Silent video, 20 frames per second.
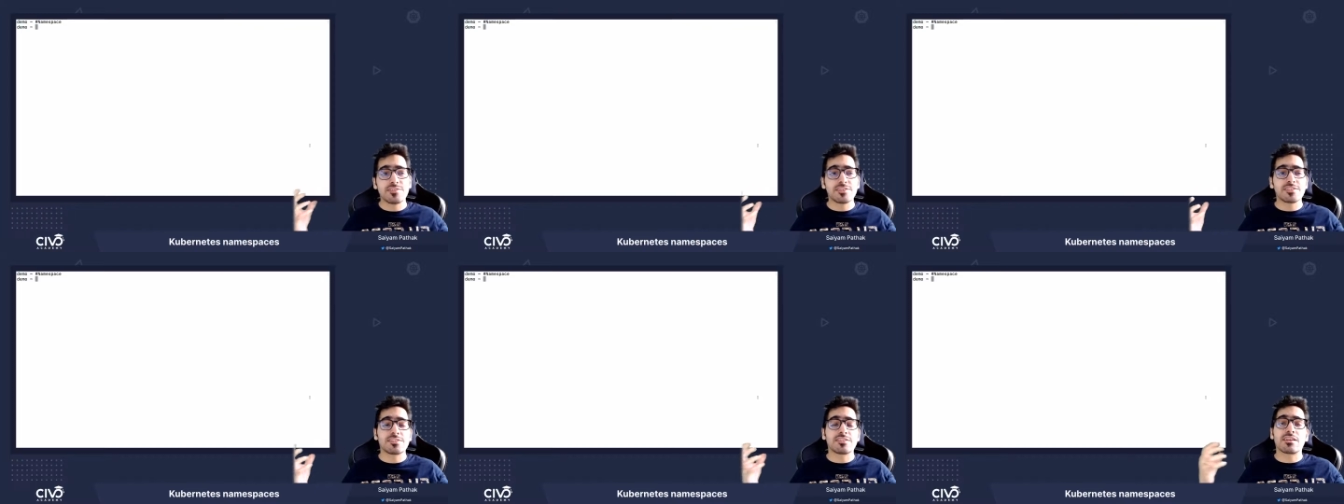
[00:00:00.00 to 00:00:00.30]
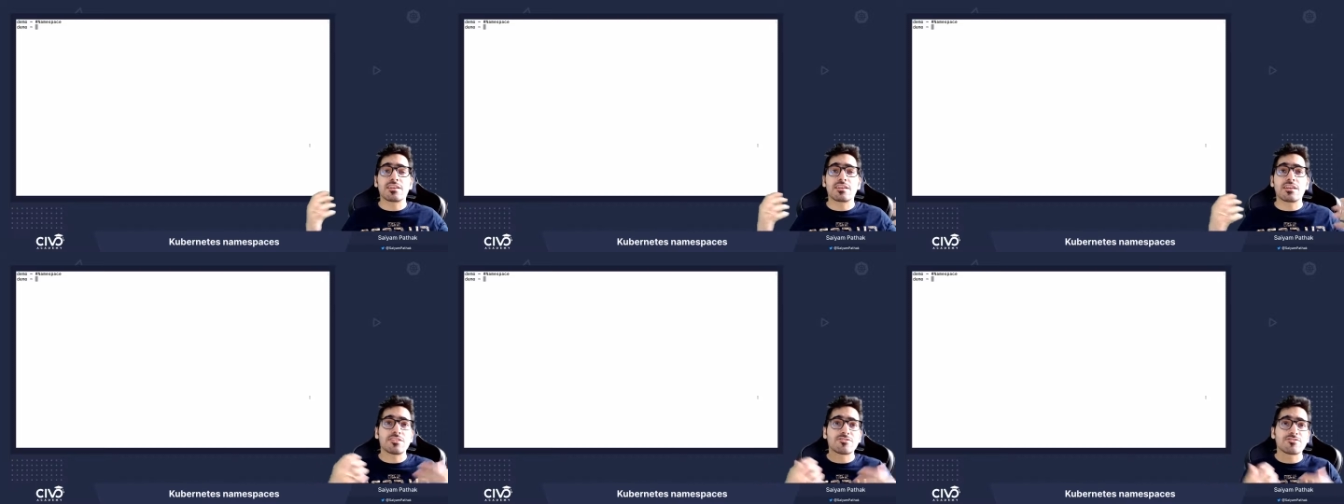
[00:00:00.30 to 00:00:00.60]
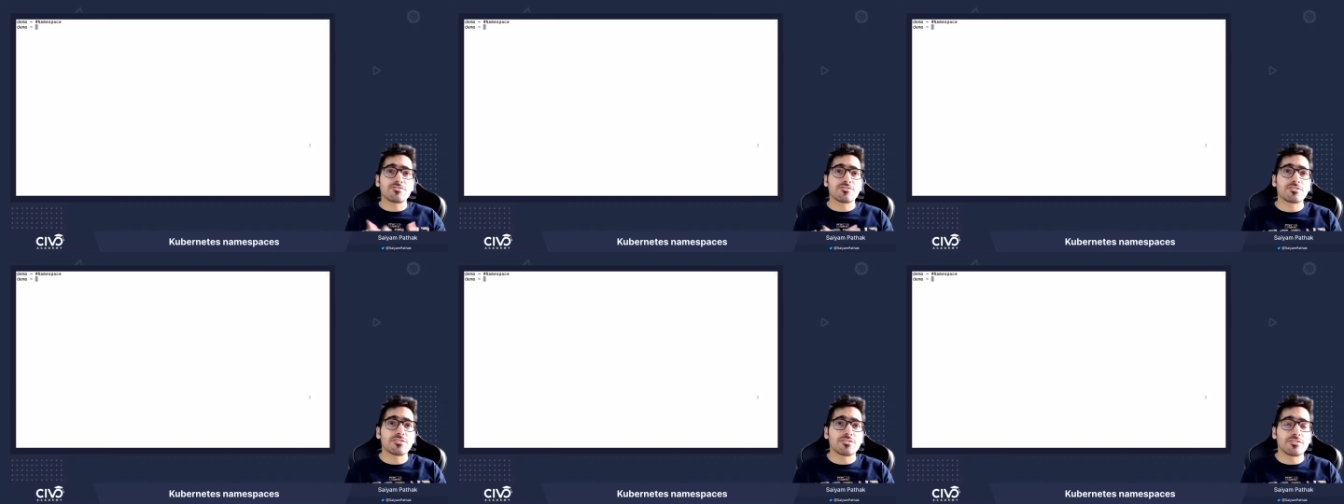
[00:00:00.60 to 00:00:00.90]
physical
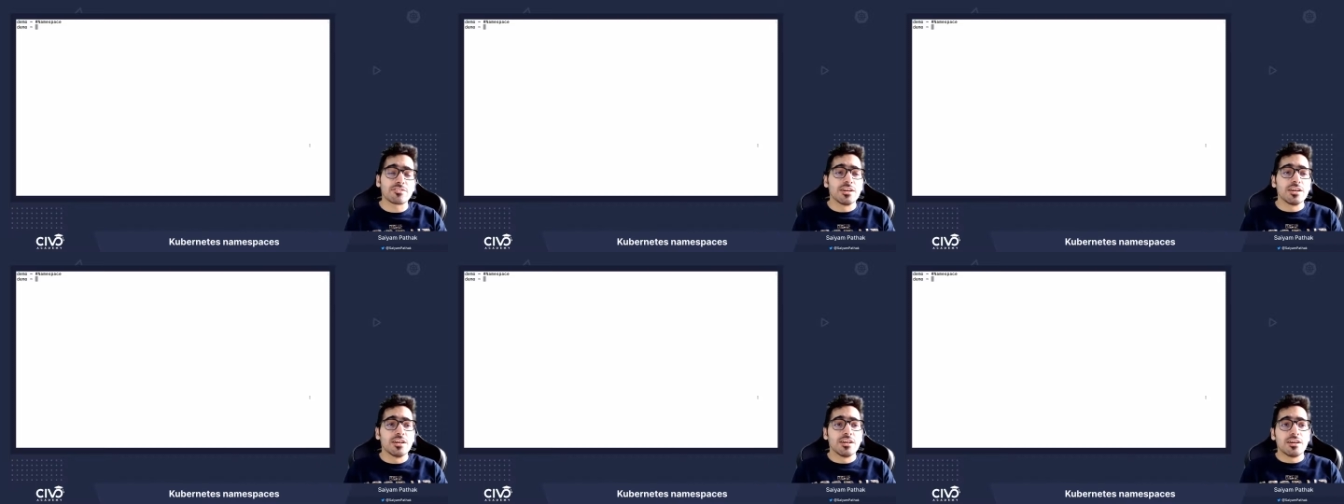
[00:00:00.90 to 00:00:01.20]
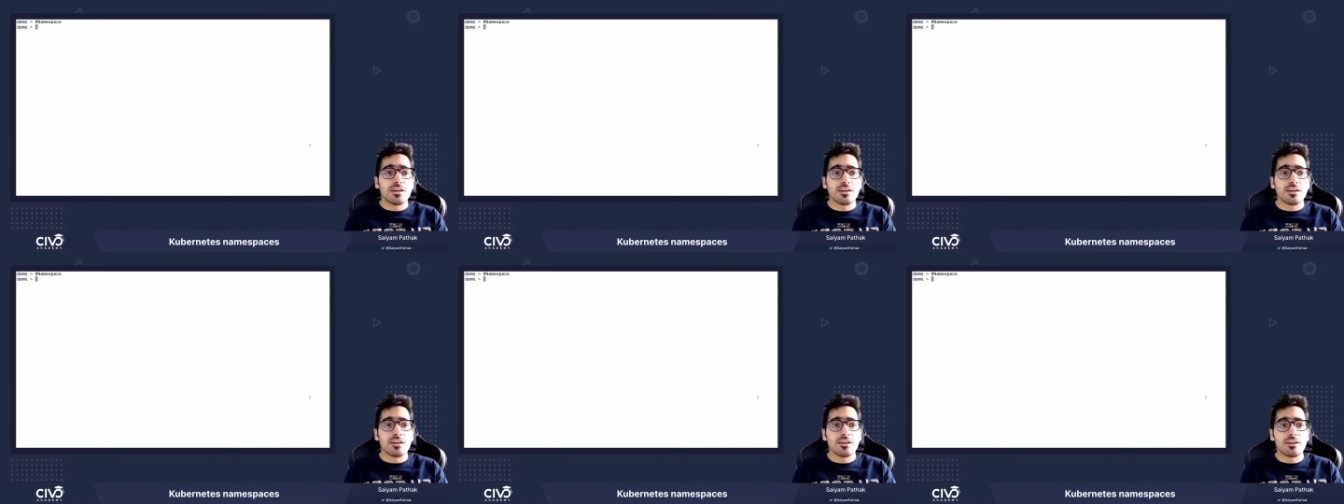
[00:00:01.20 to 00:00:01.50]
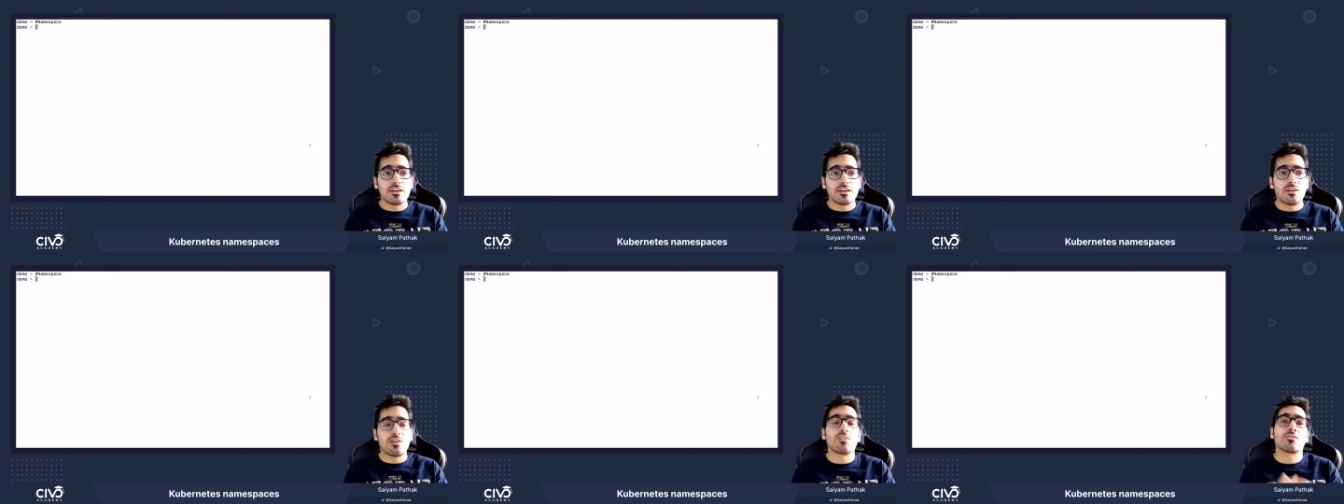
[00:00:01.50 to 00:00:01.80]
cluster
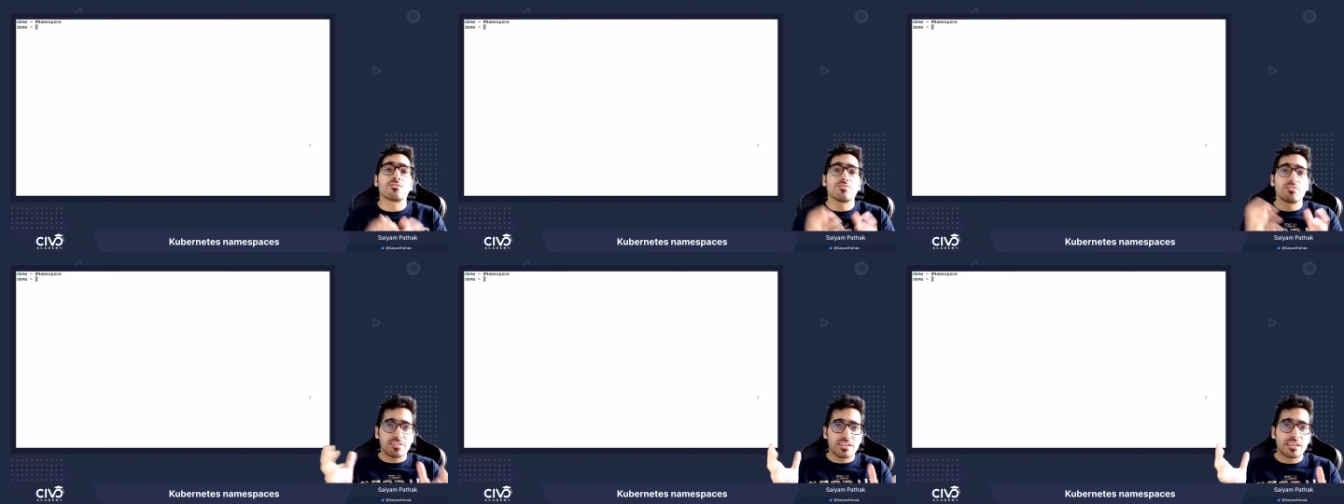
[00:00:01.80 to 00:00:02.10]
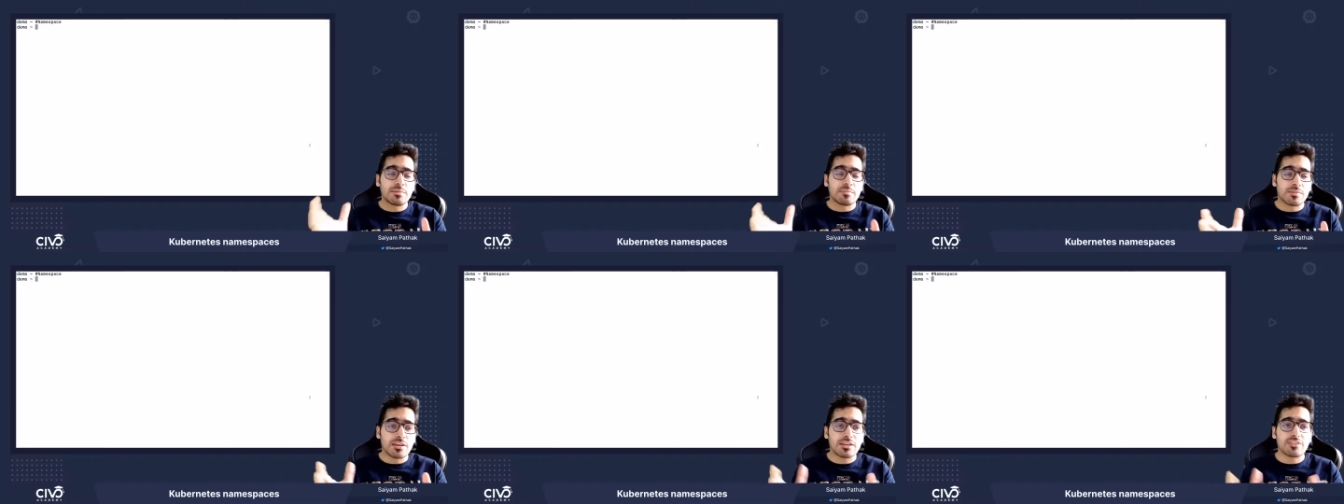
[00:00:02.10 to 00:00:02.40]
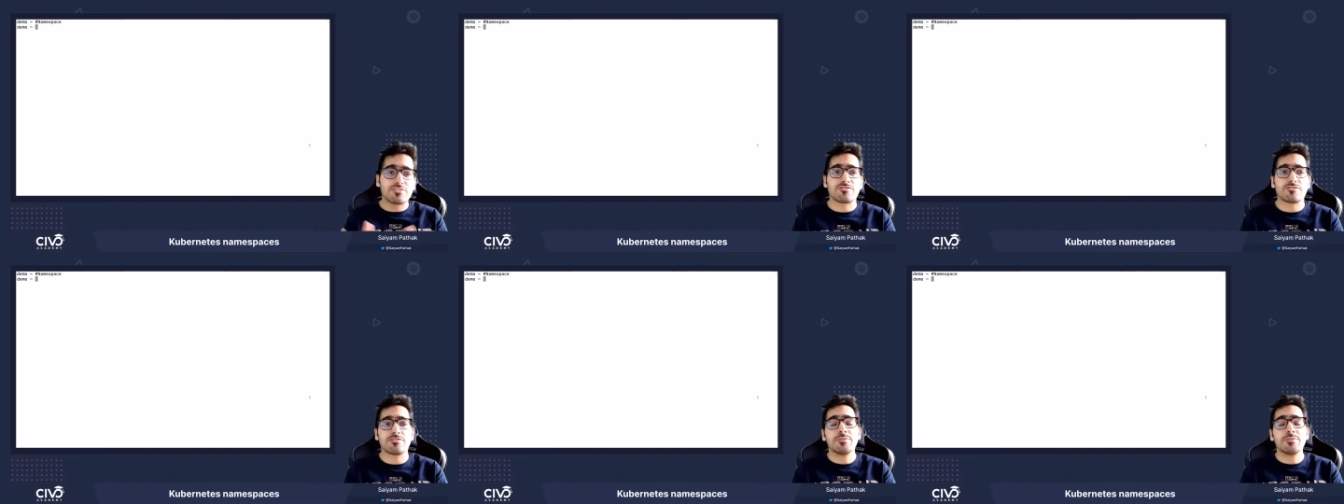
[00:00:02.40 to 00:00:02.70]
uh, or the same
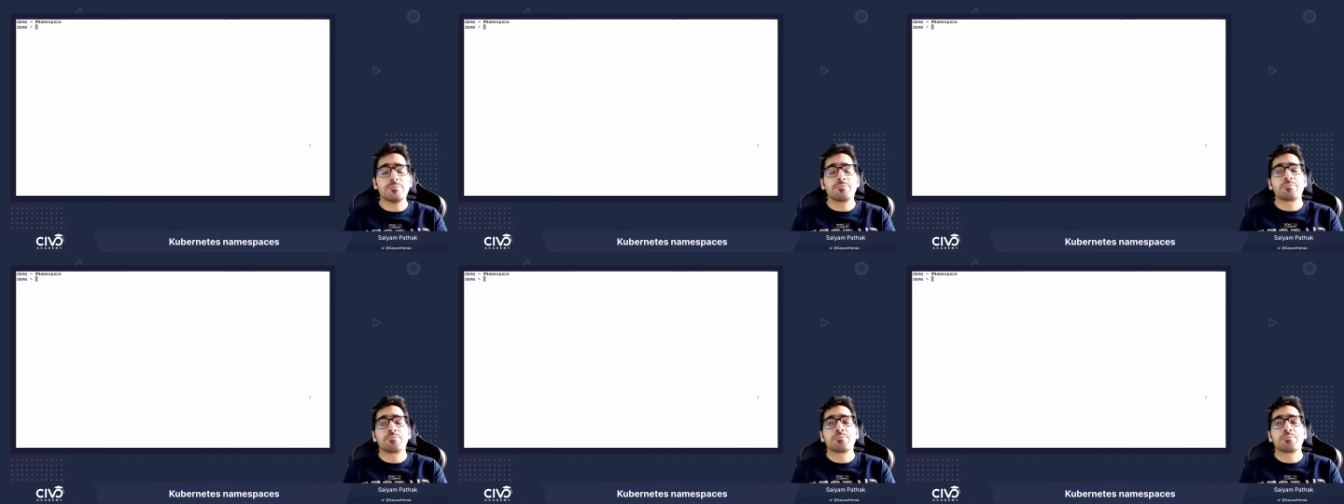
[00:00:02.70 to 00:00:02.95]
cluster.